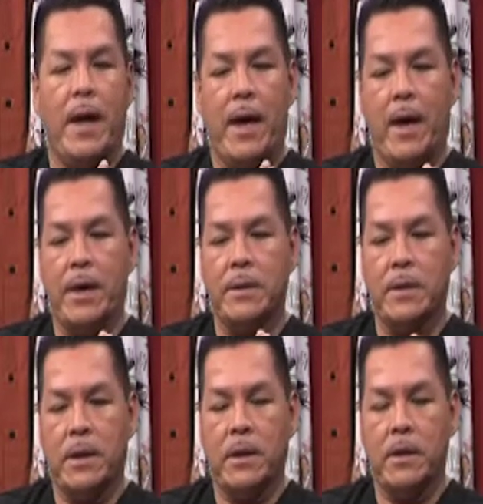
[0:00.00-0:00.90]
and
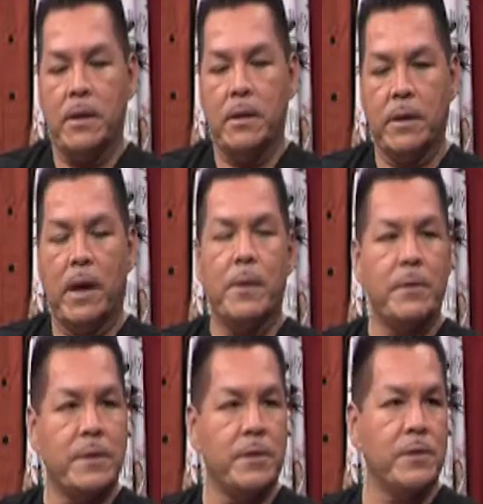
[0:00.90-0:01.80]
uh, the
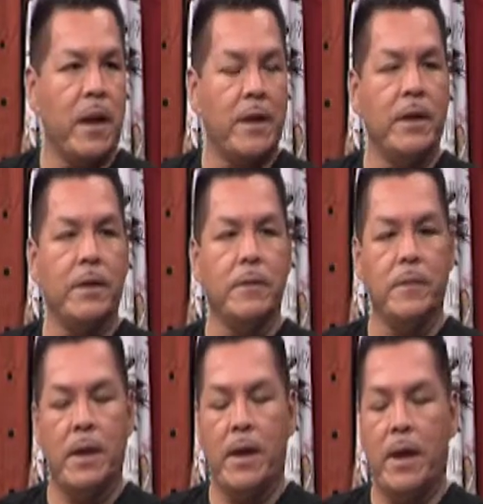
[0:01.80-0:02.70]
company was under Scott Hill
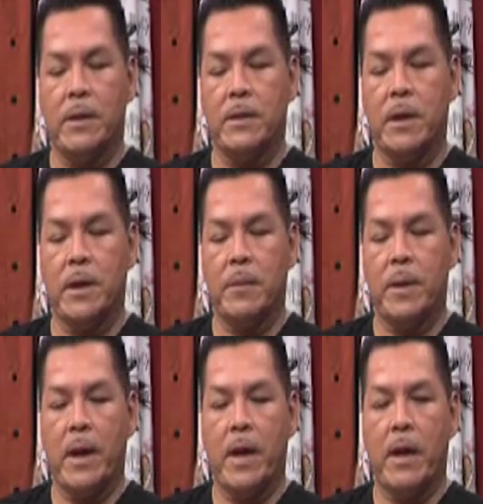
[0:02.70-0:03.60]
at the time.
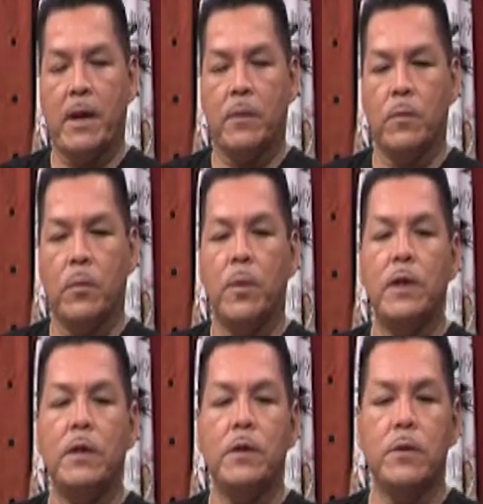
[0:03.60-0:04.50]
And we
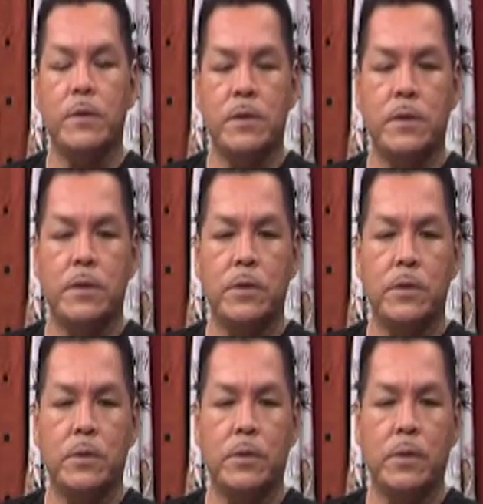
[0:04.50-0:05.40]
used
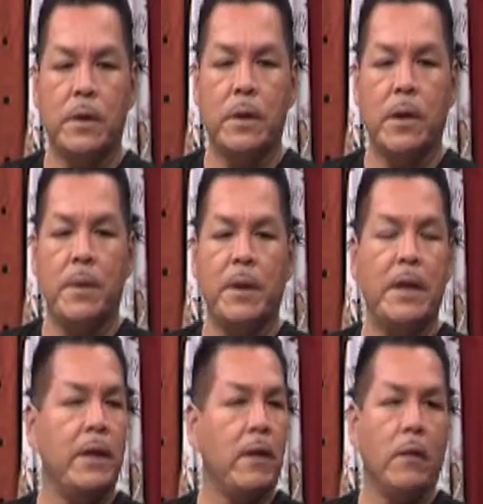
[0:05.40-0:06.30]
to, I mean,
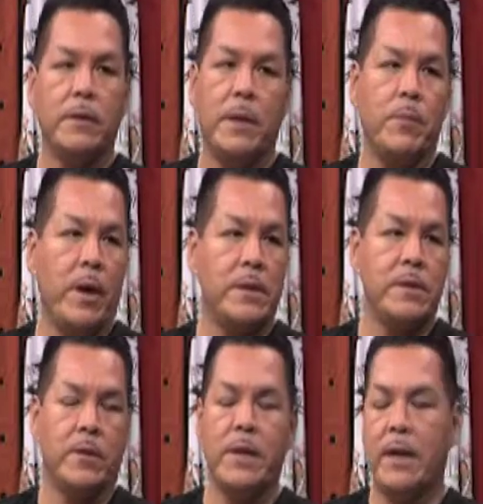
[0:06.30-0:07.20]
he had all name brands
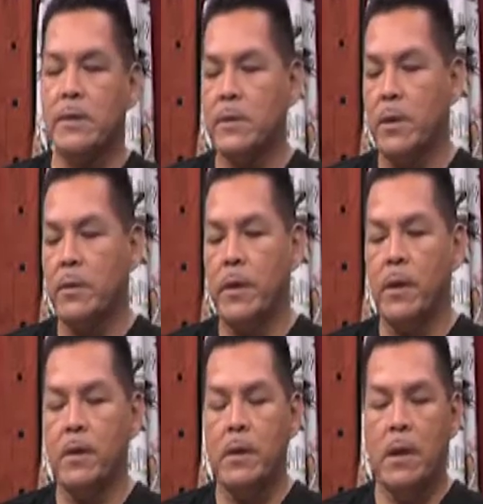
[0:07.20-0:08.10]
there, he had his own
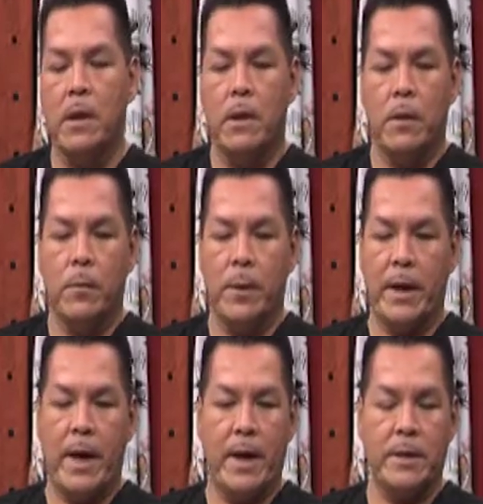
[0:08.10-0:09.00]
there.
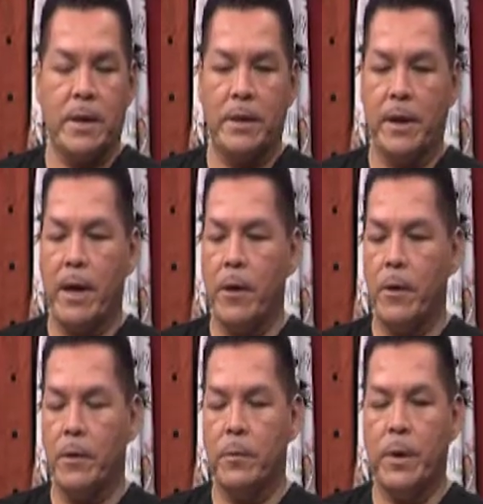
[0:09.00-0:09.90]
We had Donna
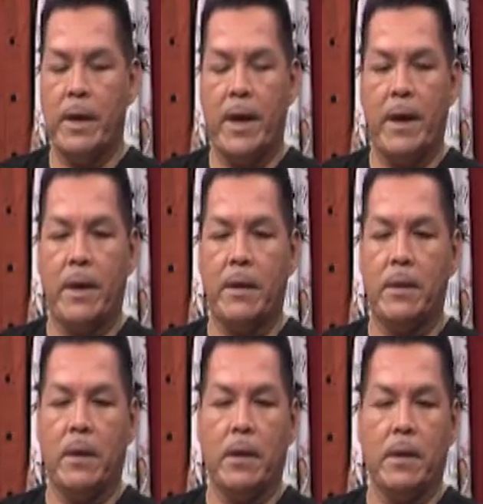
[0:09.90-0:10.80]
Karan, we
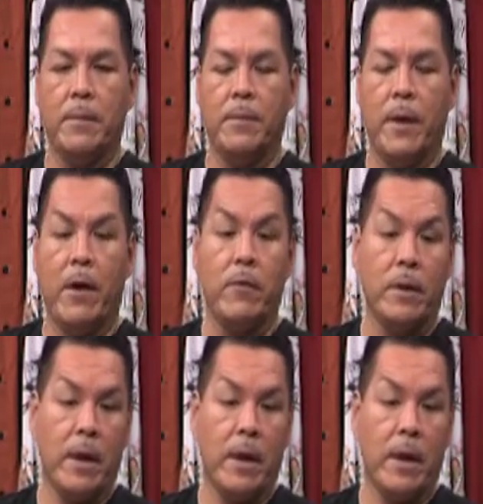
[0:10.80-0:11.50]
had um, Calvin